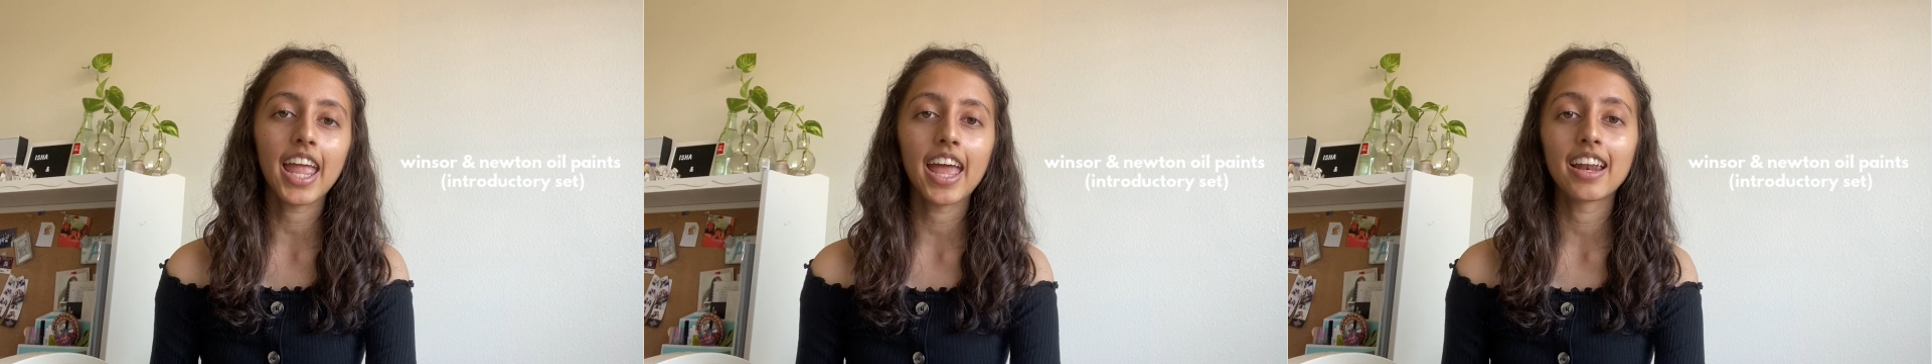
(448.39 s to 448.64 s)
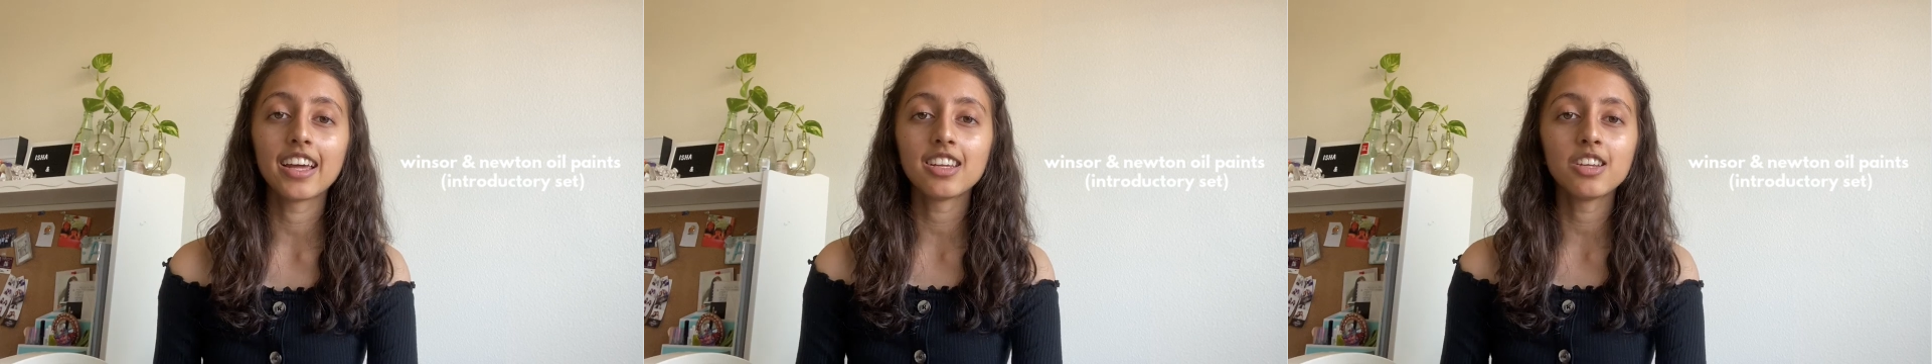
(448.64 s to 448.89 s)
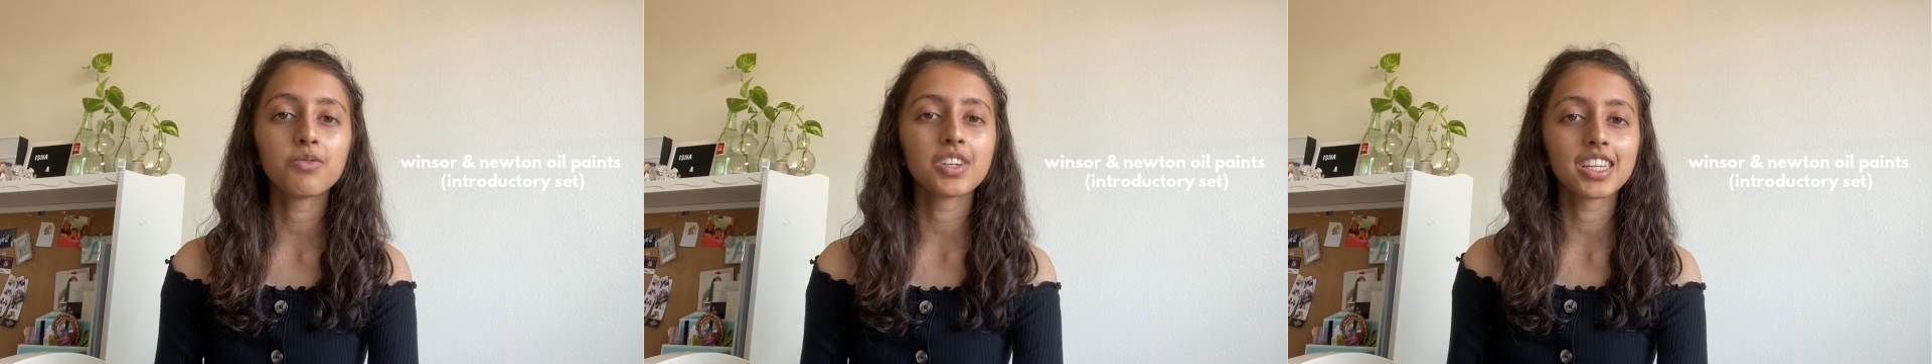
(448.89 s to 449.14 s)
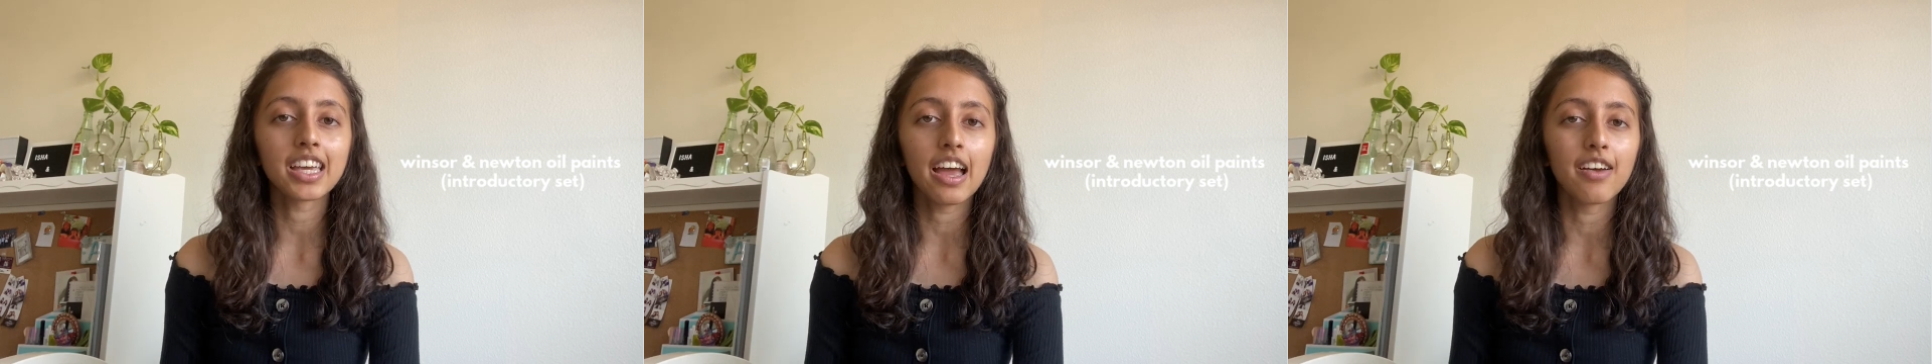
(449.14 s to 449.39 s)
and I didn't
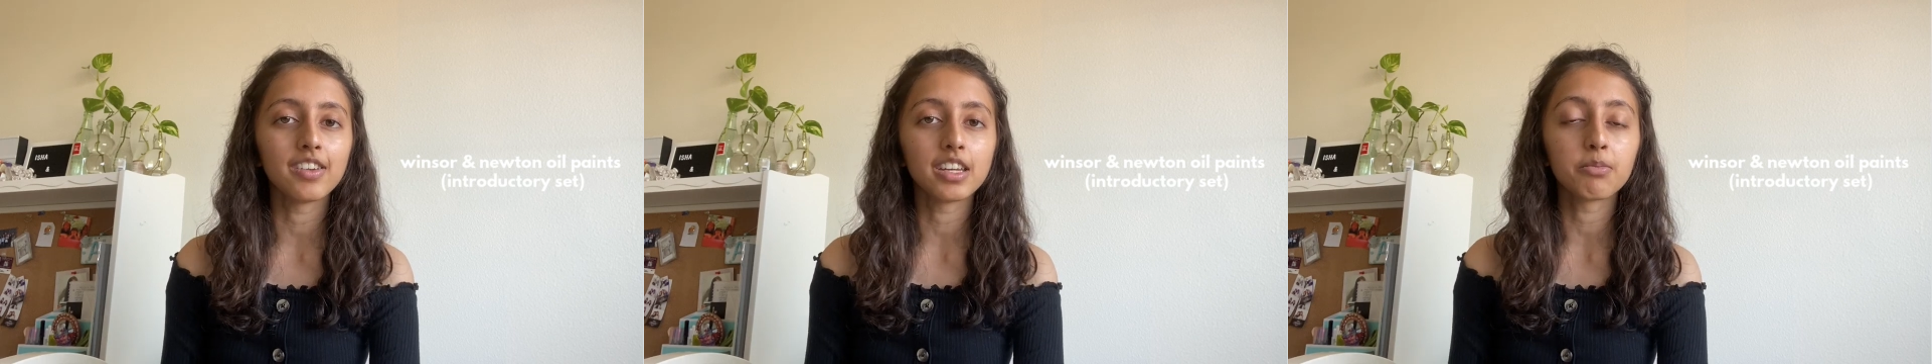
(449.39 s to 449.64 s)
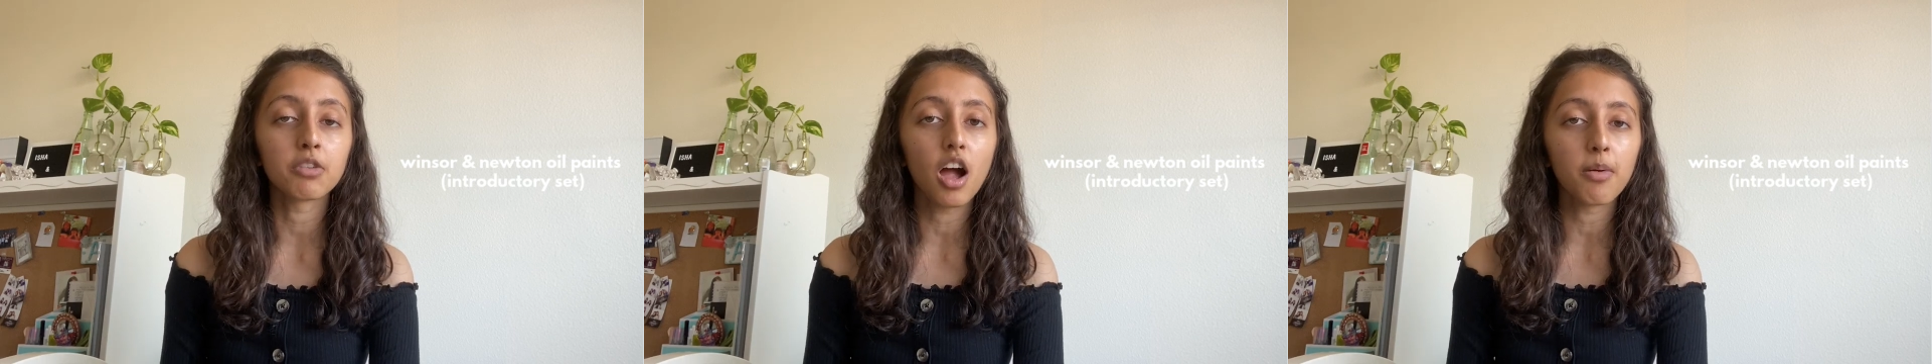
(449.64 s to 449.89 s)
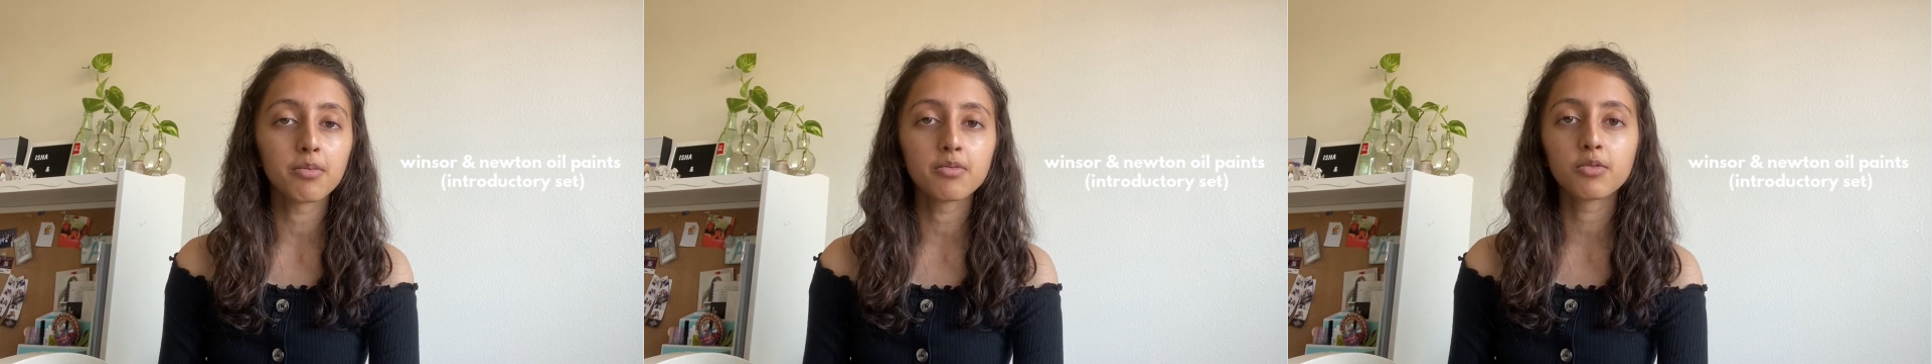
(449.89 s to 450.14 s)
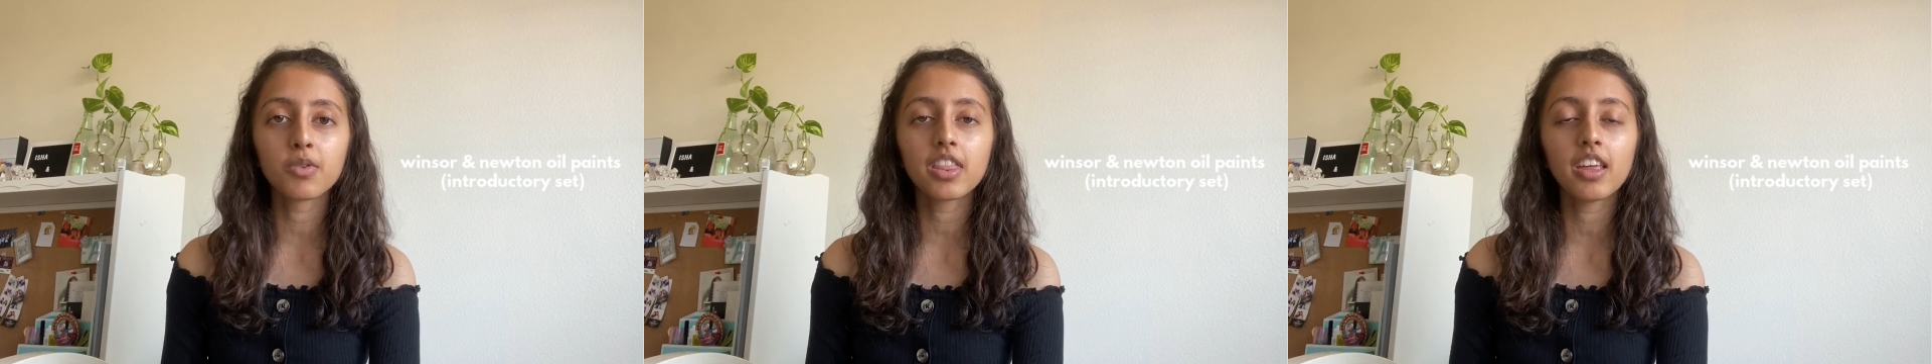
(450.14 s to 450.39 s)
really have any
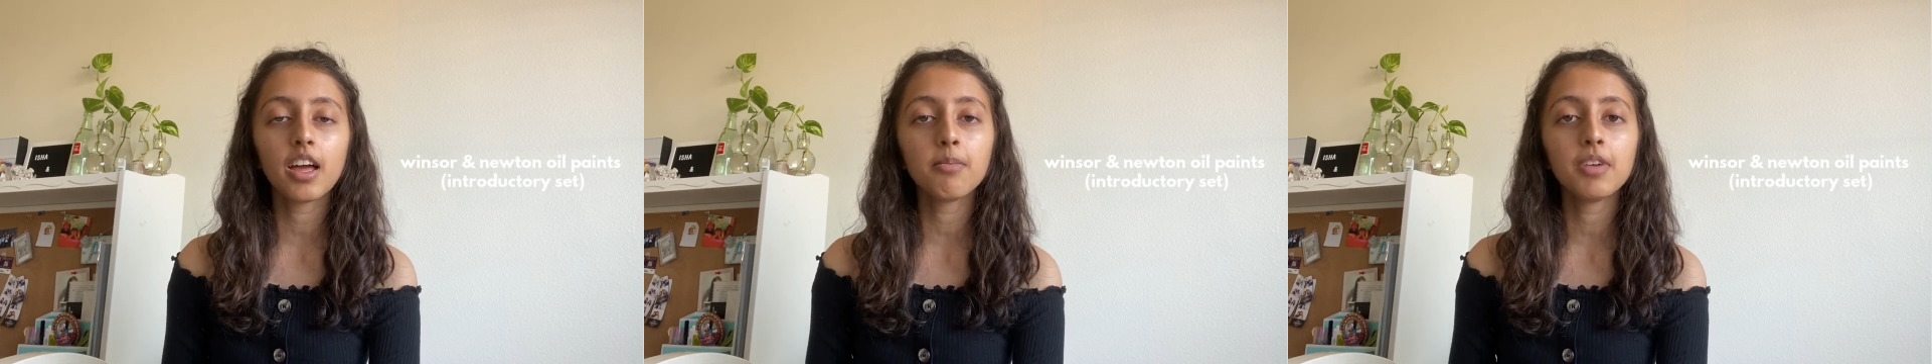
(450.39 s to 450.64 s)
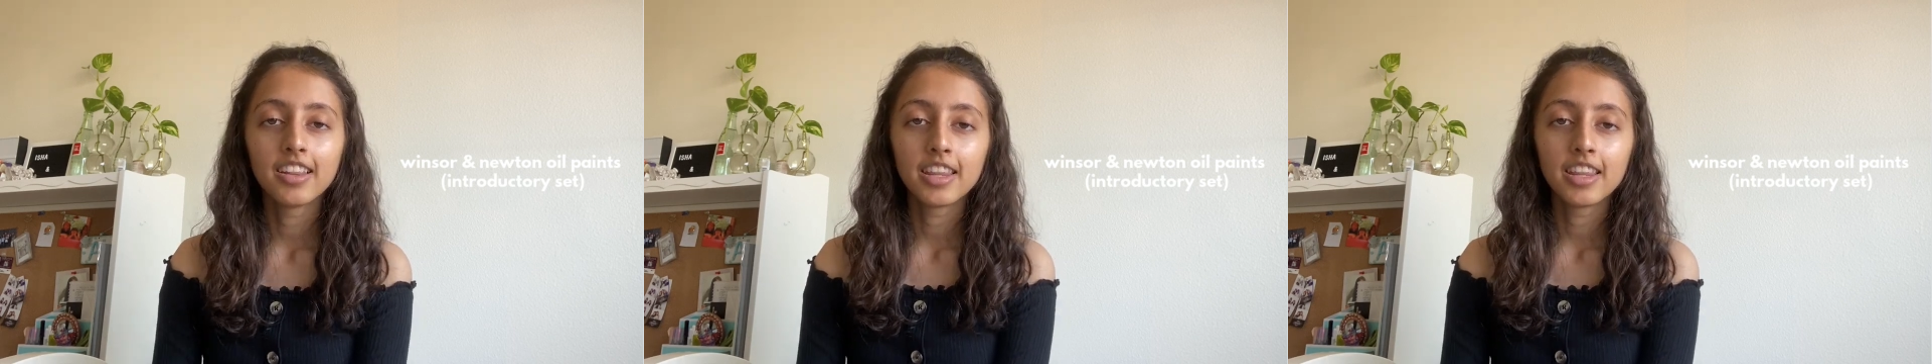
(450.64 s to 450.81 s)
problems with them.